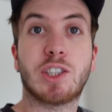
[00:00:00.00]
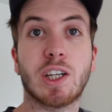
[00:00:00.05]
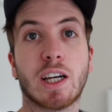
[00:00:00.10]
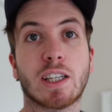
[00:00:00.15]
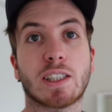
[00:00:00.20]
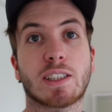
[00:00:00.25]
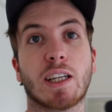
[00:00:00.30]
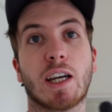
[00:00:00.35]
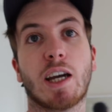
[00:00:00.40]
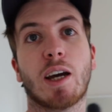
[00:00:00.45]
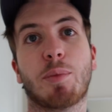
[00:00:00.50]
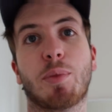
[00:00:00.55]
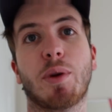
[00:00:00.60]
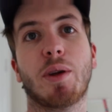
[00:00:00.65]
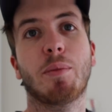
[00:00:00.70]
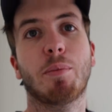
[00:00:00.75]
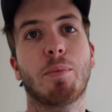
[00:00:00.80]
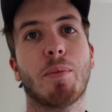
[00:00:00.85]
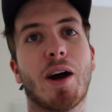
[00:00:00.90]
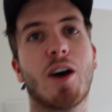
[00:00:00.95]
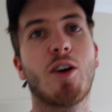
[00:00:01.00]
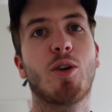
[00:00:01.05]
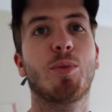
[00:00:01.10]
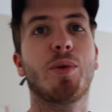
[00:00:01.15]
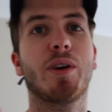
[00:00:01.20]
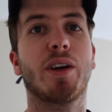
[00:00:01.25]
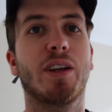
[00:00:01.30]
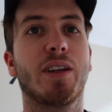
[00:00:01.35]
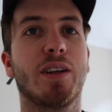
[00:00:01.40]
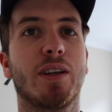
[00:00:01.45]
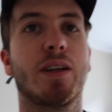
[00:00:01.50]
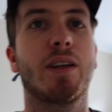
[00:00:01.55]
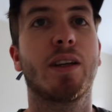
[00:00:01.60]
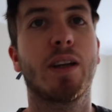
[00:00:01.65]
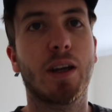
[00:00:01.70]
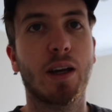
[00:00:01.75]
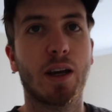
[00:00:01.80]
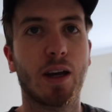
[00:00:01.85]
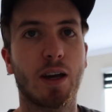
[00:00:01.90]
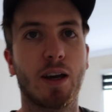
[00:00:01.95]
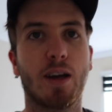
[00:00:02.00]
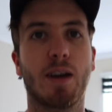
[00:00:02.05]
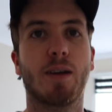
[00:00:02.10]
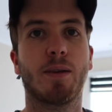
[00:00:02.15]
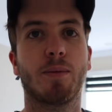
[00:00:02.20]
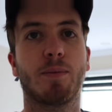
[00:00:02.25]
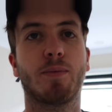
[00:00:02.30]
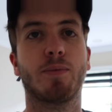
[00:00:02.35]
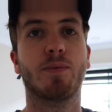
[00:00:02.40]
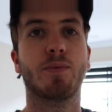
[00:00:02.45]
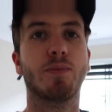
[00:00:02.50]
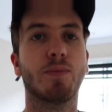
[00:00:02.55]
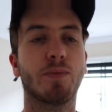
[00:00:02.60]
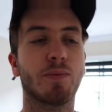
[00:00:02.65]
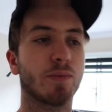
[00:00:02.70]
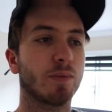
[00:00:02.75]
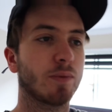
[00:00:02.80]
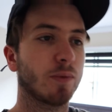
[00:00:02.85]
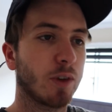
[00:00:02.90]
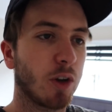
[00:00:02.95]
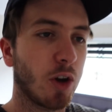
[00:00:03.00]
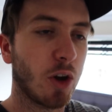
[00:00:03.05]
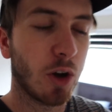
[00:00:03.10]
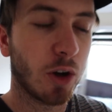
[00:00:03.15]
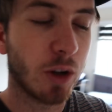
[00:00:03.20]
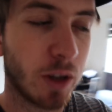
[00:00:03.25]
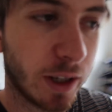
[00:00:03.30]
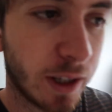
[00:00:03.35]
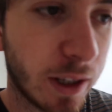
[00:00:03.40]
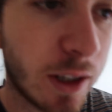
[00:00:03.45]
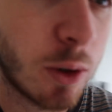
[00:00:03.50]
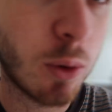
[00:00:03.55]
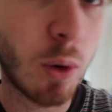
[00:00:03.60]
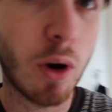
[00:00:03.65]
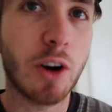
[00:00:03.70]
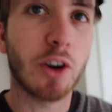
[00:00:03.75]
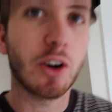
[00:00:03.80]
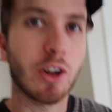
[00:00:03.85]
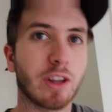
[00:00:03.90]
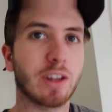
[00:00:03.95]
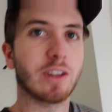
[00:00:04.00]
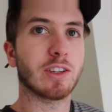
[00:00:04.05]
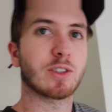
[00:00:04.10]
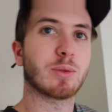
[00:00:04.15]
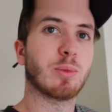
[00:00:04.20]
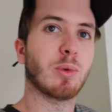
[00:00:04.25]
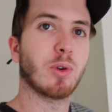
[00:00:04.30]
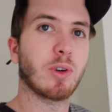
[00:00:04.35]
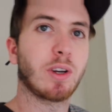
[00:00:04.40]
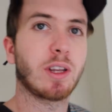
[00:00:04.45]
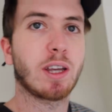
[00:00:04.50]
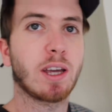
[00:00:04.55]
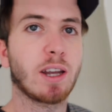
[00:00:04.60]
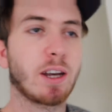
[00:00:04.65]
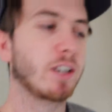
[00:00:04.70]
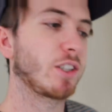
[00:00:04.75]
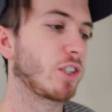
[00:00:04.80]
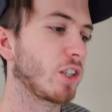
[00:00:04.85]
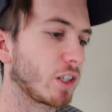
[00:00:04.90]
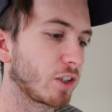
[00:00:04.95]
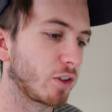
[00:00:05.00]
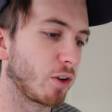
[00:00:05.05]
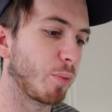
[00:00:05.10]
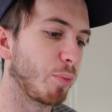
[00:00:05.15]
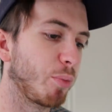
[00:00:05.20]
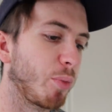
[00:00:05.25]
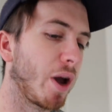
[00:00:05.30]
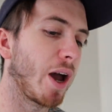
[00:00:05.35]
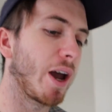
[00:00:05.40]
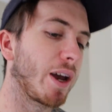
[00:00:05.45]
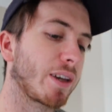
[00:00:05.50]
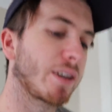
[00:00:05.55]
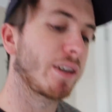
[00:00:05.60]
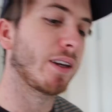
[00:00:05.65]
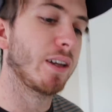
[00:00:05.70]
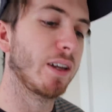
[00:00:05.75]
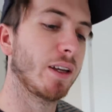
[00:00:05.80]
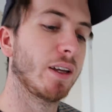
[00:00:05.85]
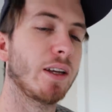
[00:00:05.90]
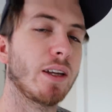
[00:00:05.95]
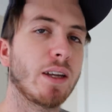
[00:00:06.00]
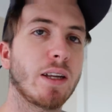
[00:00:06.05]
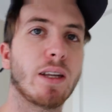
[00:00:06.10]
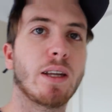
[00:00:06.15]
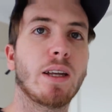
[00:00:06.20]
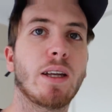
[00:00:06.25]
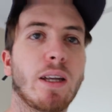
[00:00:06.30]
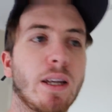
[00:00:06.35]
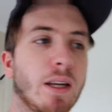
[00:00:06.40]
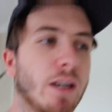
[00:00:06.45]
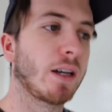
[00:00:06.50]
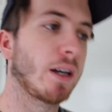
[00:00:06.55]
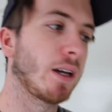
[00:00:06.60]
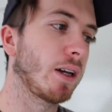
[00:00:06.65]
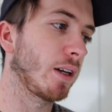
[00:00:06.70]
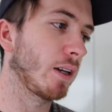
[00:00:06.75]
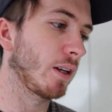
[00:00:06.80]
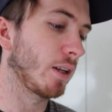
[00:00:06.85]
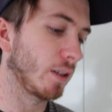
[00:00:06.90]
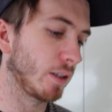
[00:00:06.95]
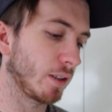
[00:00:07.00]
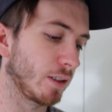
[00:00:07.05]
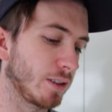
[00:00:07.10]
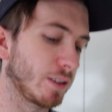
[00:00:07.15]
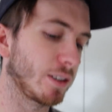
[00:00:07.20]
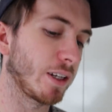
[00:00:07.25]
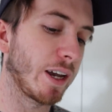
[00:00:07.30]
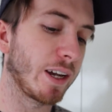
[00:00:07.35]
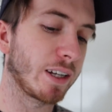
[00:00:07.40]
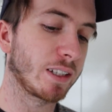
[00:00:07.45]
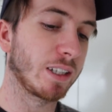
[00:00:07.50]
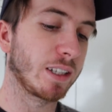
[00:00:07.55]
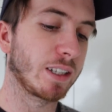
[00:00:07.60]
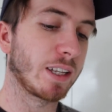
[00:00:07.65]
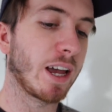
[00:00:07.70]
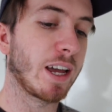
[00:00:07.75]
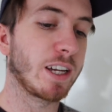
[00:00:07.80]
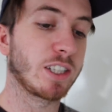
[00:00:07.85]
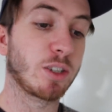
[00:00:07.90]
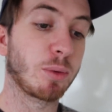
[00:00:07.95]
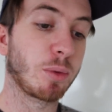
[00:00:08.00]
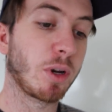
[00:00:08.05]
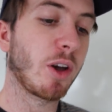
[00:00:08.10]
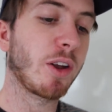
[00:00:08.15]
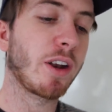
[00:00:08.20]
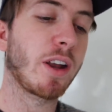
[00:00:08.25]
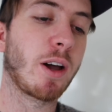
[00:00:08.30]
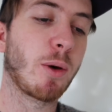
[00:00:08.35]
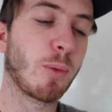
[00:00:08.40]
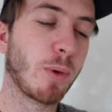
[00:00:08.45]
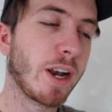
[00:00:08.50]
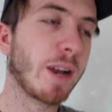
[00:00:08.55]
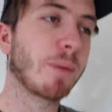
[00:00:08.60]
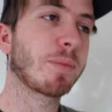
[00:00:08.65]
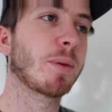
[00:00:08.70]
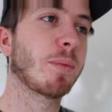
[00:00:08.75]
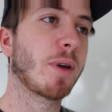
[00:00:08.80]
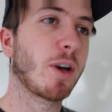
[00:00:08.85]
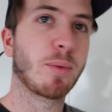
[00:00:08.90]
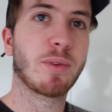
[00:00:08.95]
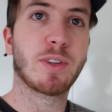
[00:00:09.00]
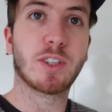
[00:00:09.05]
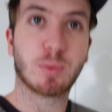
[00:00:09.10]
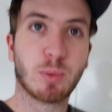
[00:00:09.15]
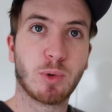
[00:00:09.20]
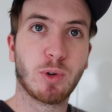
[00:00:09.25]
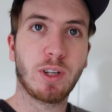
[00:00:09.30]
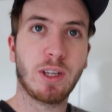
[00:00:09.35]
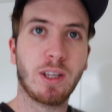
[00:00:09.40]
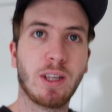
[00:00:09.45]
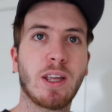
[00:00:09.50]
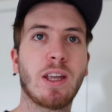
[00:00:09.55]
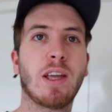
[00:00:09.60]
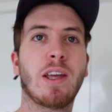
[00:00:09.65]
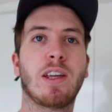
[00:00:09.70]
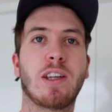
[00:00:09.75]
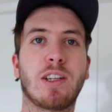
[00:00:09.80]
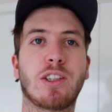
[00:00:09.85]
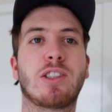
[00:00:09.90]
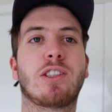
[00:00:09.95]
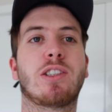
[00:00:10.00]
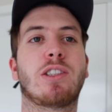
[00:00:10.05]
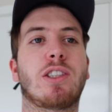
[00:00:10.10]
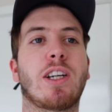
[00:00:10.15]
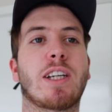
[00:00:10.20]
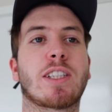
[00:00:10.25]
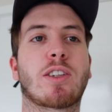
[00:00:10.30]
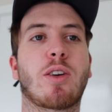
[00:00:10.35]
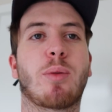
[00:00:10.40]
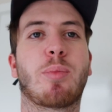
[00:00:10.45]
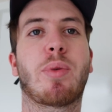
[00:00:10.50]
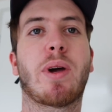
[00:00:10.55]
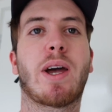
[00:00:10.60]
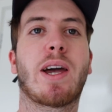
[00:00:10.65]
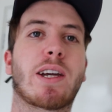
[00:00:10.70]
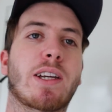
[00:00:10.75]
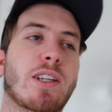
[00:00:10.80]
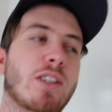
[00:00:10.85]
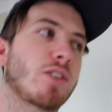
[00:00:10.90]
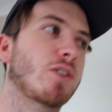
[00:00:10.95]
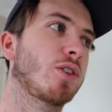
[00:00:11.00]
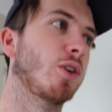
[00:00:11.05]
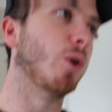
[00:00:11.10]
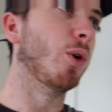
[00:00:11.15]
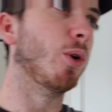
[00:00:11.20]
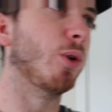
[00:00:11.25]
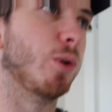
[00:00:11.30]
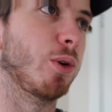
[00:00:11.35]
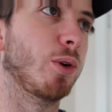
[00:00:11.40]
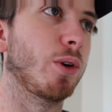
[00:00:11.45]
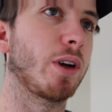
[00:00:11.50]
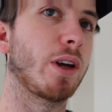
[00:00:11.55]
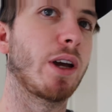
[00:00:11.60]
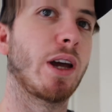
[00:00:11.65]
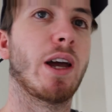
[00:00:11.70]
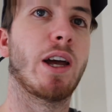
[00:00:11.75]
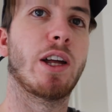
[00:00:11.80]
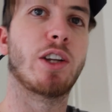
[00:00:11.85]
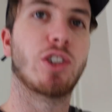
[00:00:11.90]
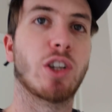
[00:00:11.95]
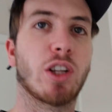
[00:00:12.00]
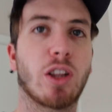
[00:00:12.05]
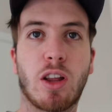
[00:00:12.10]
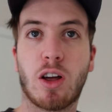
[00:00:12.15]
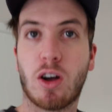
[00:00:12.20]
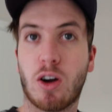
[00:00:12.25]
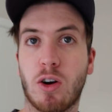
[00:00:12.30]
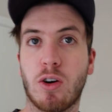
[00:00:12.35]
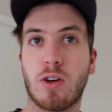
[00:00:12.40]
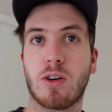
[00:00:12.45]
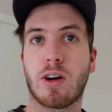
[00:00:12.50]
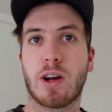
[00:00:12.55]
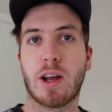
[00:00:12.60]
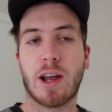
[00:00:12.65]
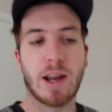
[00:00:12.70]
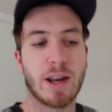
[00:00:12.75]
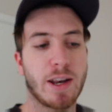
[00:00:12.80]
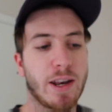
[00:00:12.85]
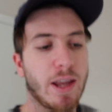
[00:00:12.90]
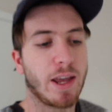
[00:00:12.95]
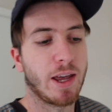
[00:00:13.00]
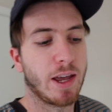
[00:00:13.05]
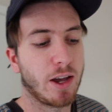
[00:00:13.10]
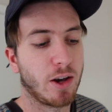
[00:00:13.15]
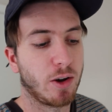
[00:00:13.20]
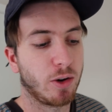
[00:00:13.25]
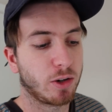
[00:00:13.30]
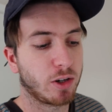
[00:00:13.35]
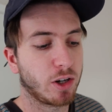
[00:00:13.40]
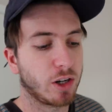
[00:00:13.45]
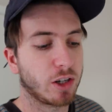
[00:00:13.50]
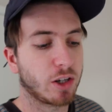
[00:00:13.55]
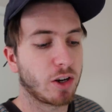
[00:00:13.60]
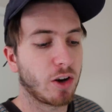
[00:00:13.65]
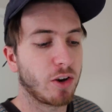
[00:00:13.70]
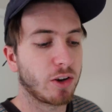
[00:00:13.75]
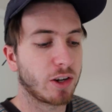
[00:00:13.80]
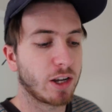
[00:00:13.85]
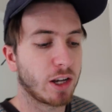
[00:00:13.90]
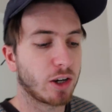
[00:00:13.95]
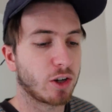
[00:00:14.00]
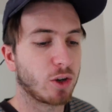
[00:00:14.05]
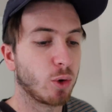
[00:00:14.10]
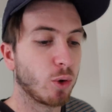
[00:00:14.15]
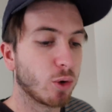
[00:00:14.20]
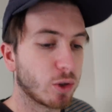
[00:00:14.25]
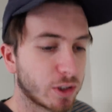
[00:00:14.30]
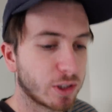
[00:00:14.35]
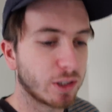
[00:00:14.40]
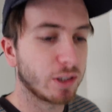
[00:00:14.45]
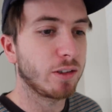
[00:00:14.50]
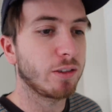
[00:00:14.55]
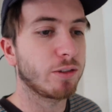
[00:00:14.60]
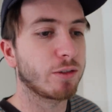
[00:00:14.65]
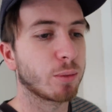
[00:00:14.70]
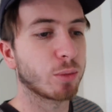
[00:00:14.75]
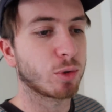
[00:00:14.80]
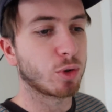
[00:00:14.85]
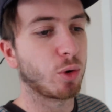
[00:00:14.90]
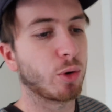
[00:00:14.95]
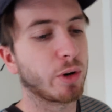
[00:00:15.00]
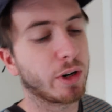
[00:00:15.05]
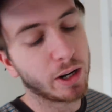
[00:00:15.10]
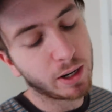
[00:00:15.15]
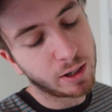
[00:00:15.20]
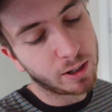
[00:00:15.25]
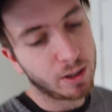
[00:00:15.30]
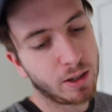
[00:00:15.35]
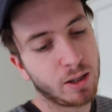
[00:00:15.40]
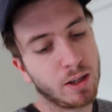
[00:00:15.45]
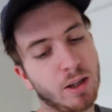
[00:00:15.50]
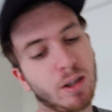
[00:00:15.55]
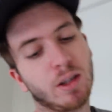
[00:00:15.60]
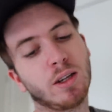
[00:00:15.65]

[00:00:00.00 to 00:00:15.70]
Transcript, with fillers: Just up in Melbourne, um, early, quite early this morning, and I just got back. It's a hectic day, so I'm going. I went up to Melbourne this morning, just got back to uh, Geelong, and now gonna go get Cookson from Torquay.